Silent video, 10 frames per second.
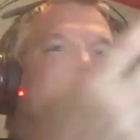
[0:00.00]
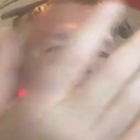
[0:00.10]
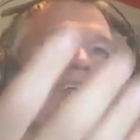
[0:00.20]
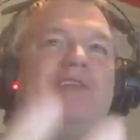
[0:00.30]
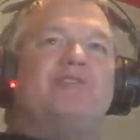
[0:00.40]

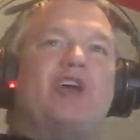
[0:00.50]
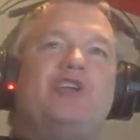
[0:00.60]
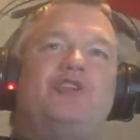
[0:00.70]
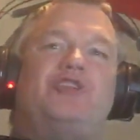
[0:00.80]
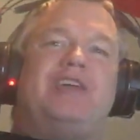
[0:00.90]
Well,
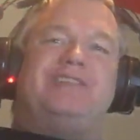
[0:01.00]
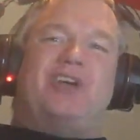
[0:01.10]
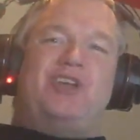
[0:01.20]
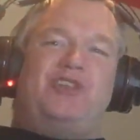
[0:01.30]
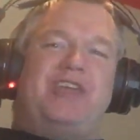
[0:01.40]
don't you
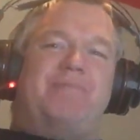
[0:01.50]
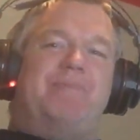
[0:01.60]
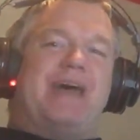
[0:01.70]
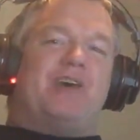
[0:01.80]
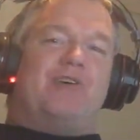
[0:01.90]
think
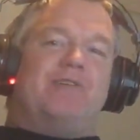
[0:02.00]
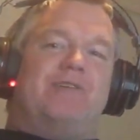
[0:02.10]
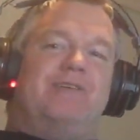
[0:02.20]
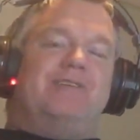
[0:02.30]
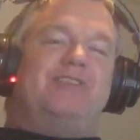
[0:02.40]

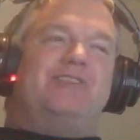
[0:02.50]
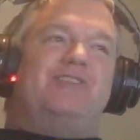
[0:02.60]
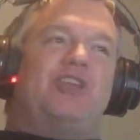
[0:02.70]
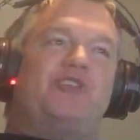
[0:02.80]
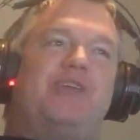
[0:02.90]
Beto
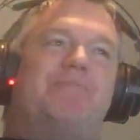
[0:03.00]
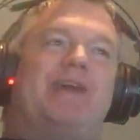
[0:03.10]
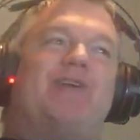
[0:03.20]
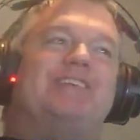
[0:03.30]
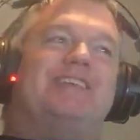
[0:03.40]
do you
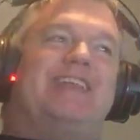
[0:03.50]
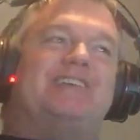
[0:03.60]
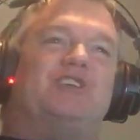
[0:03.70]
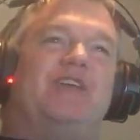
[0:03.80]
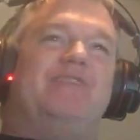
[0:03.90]
think Beto has a
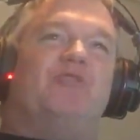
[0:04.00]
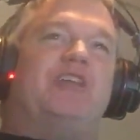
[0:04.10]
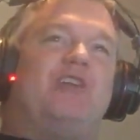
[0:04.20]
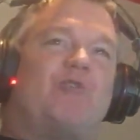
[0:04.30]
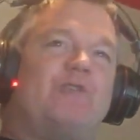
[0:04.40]
lesser
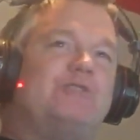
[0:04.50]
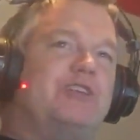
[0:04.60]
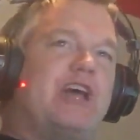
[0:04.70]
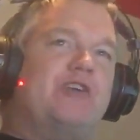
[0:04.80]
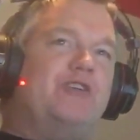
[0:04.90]
evil than
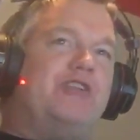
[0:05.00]
Cruz, or no?